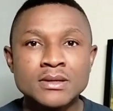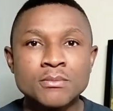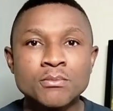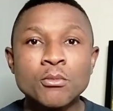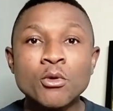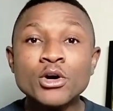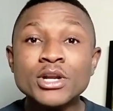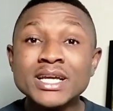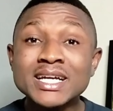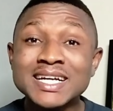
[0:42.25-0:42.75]

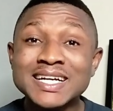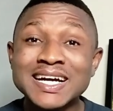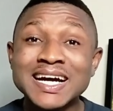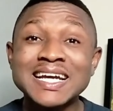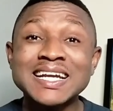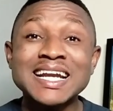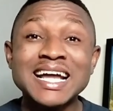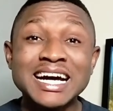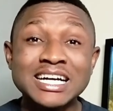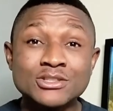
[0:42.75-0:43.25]
Money
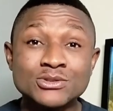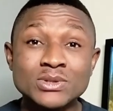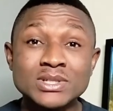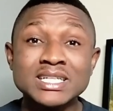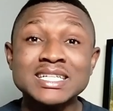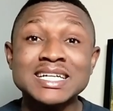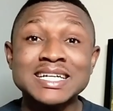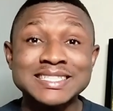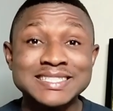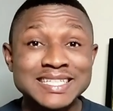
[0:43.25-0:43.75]
can actually
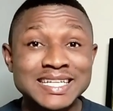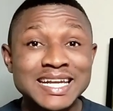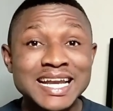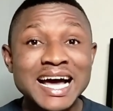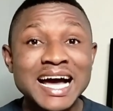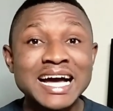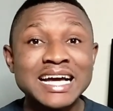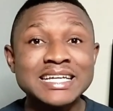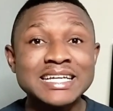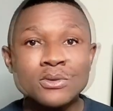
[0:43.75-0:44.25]

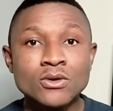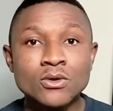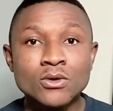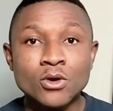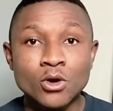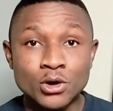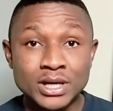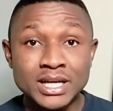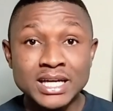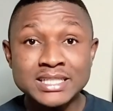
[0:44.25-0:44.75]
catalyze
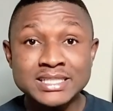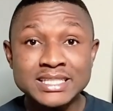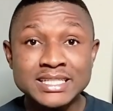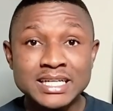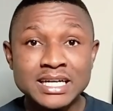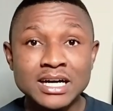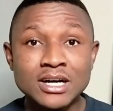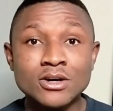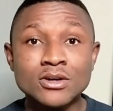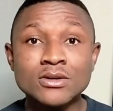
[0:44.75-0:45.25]

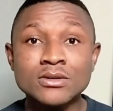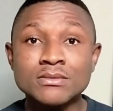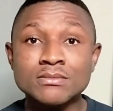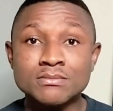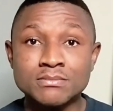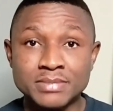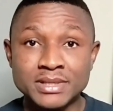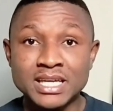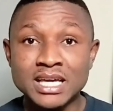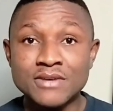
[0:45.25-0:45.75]
unethical
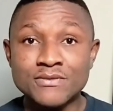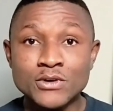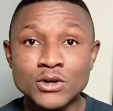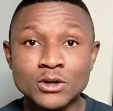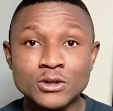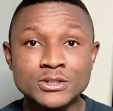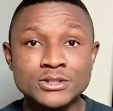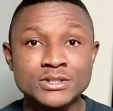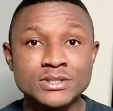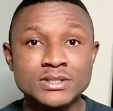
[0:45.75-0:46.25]

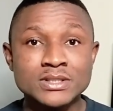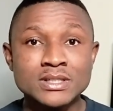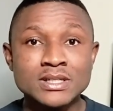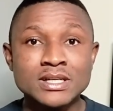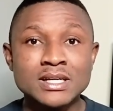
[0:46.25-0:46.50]
behaviors,